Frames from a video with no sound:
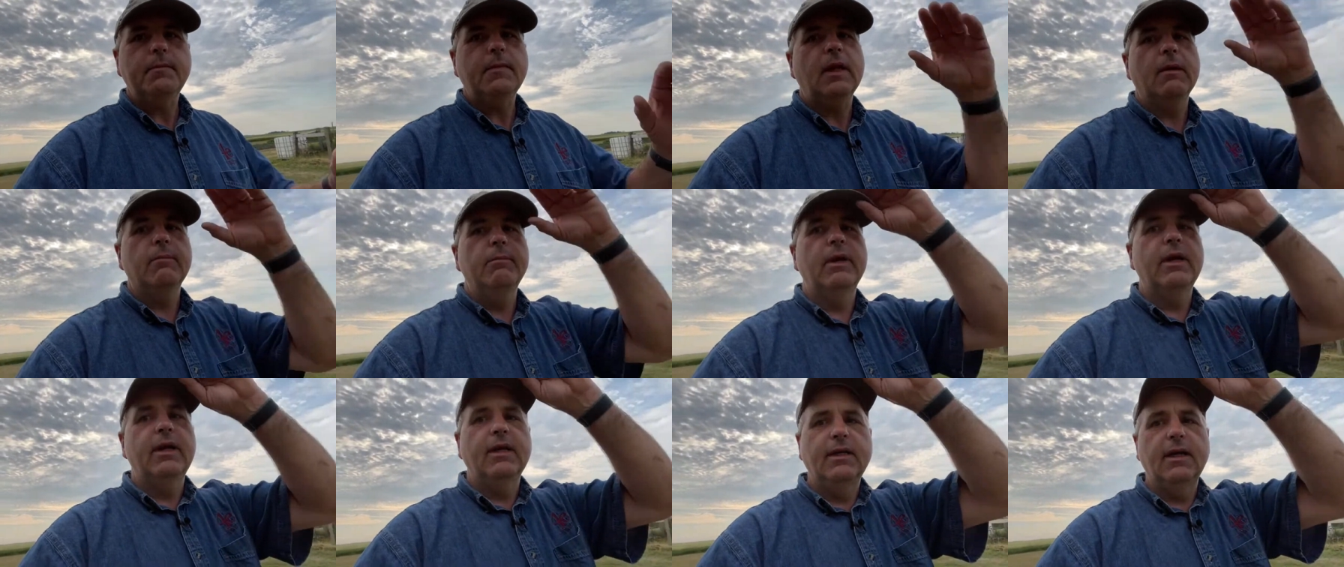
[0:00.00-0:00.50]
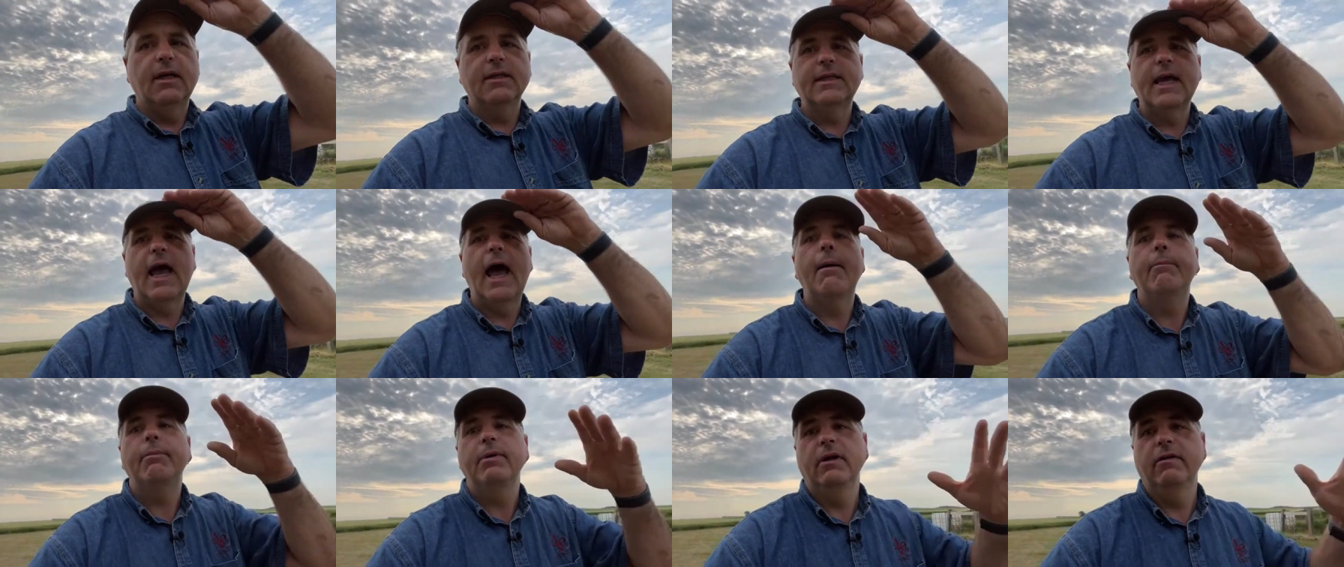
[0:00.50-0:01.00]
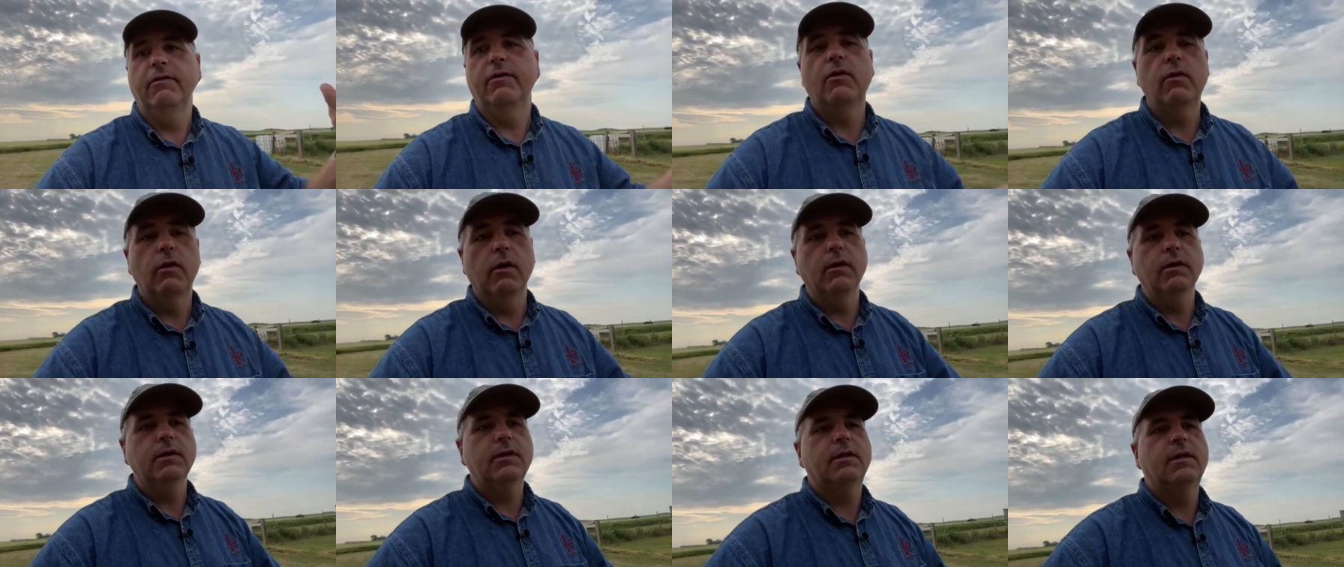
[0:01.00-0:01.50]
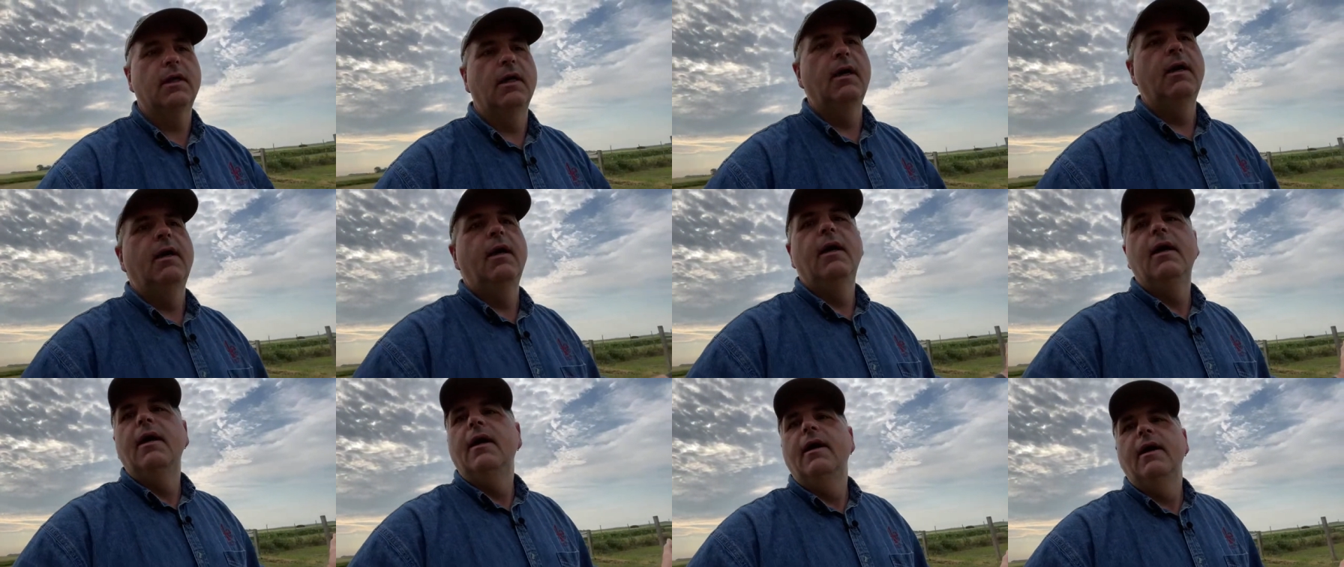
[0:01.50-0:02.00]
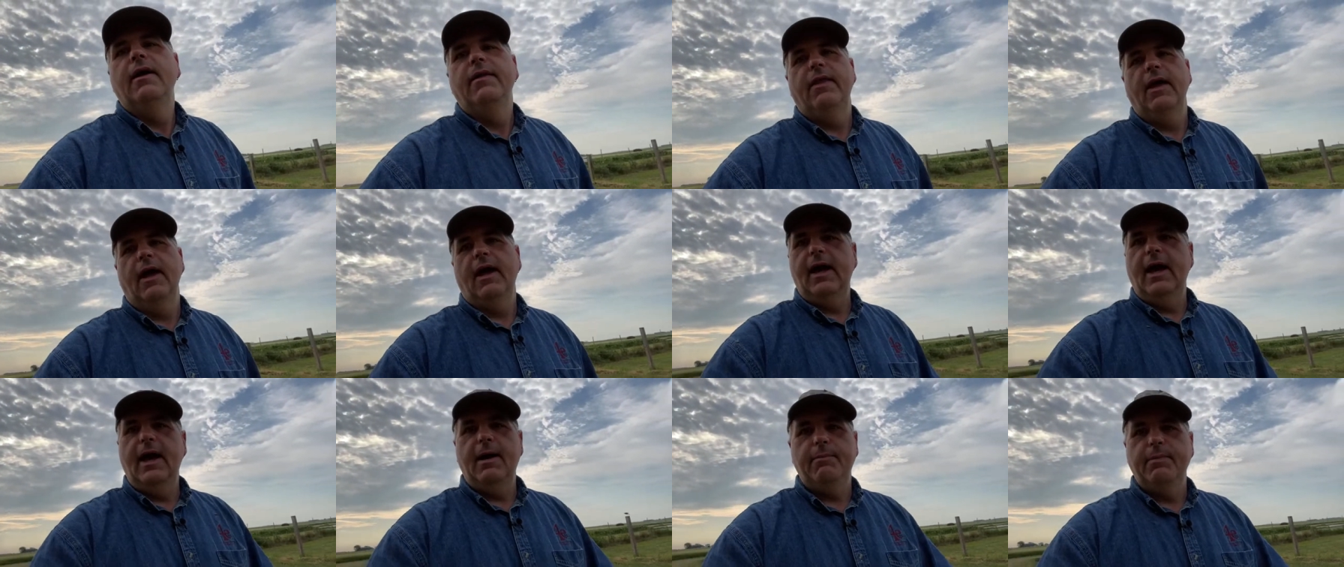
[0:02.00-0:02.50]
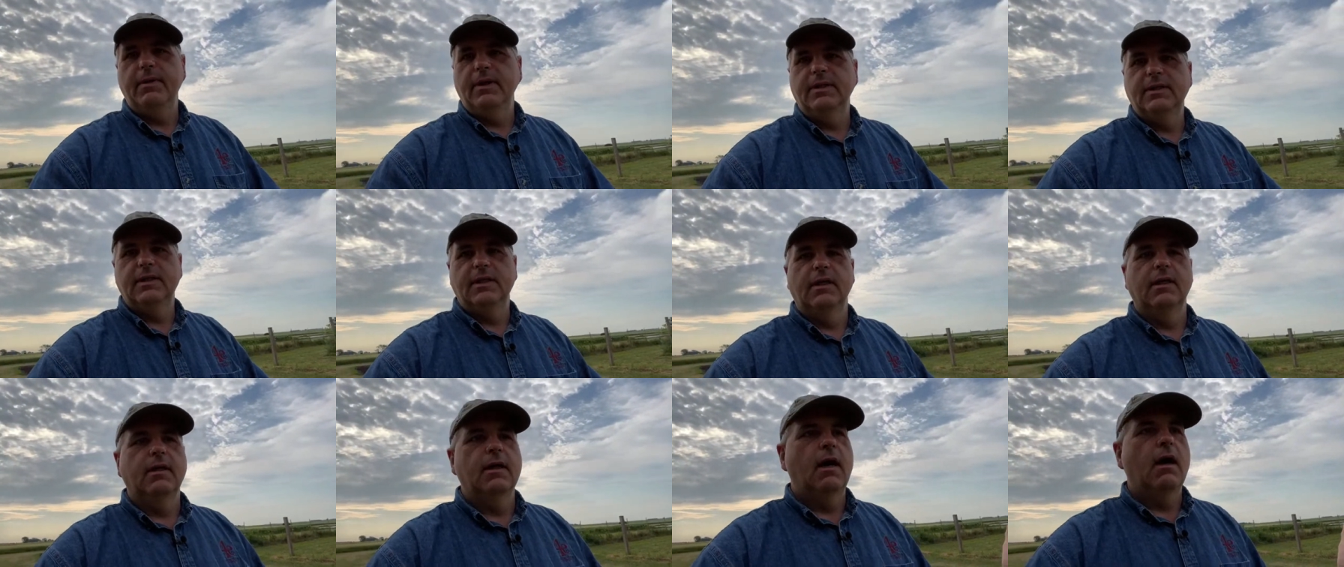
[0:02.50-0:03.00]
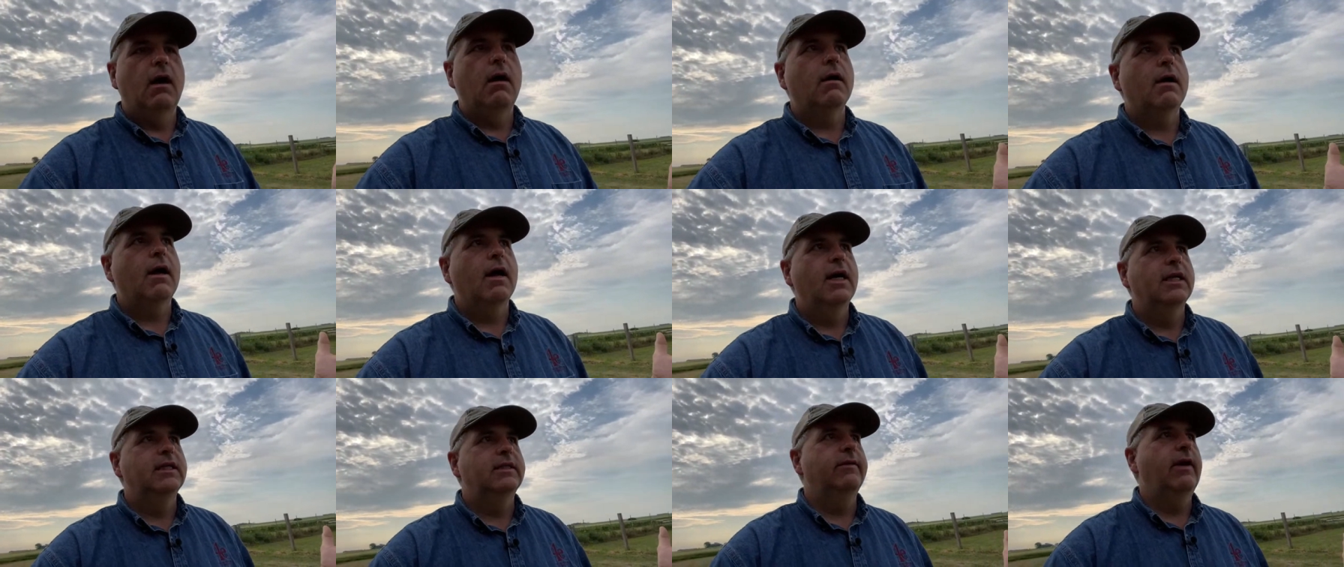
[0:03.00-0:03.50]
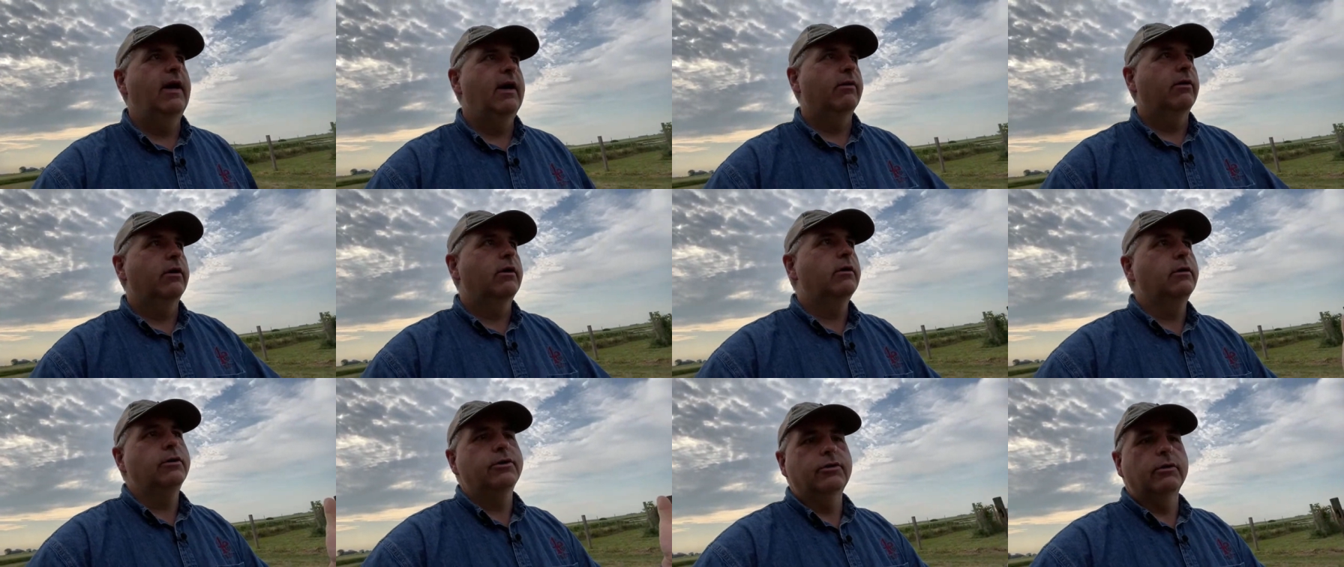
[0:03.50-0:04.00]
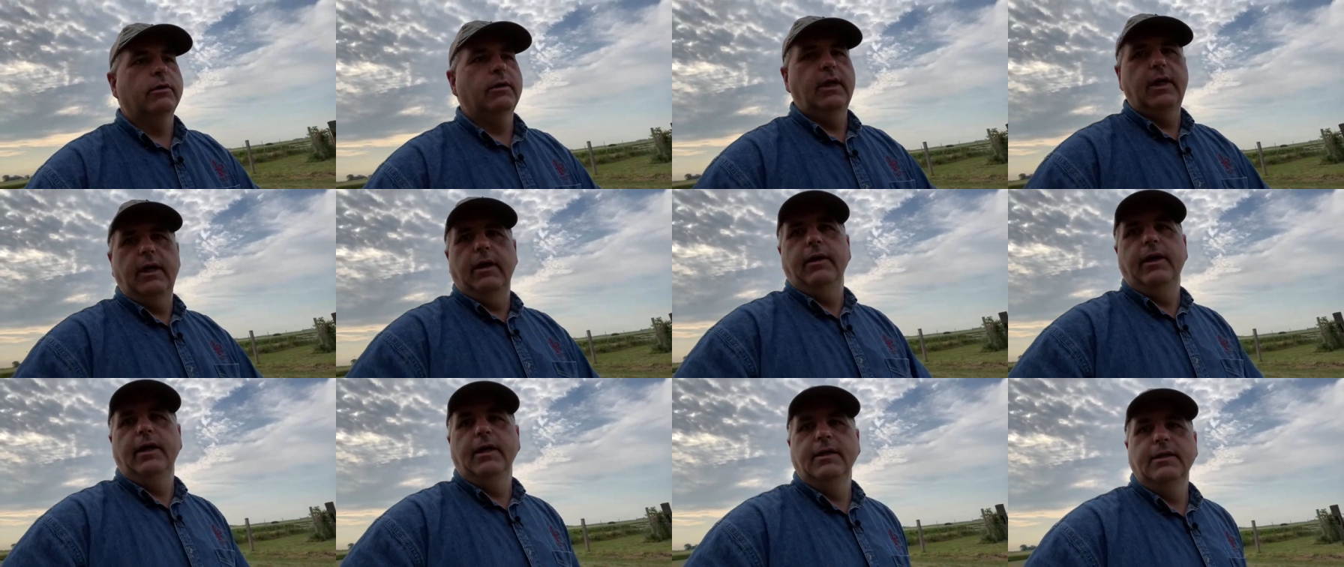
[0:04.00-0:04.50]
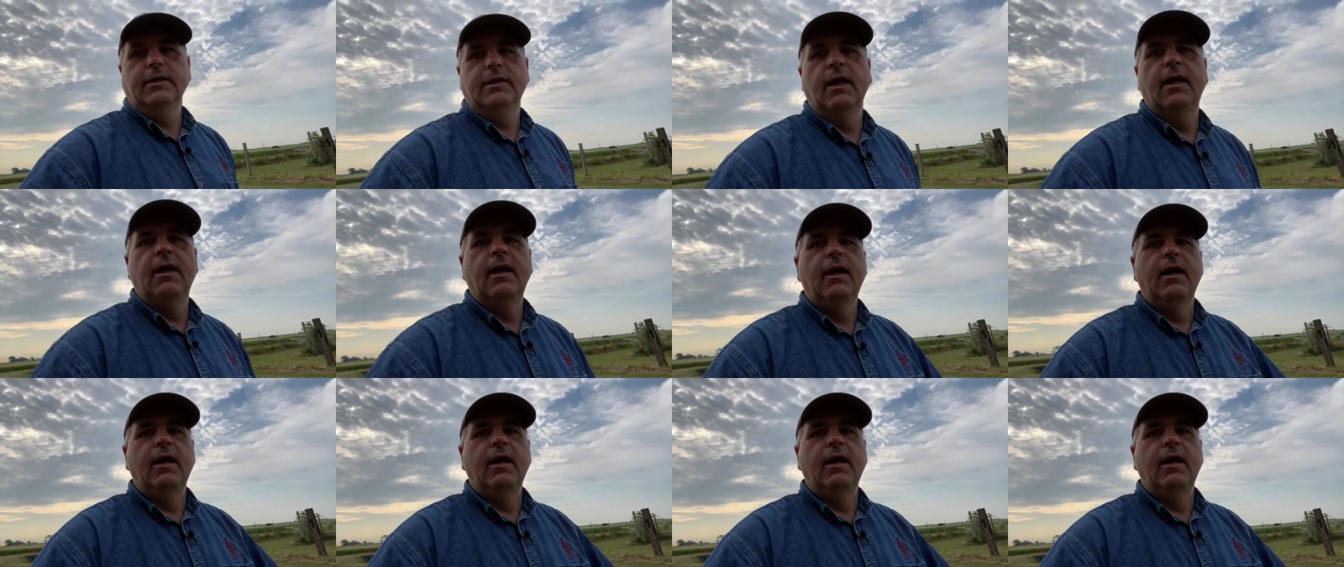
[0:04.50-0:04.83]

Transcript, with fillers: But it does happen, of course. That happens in all kinds of agricultural areas.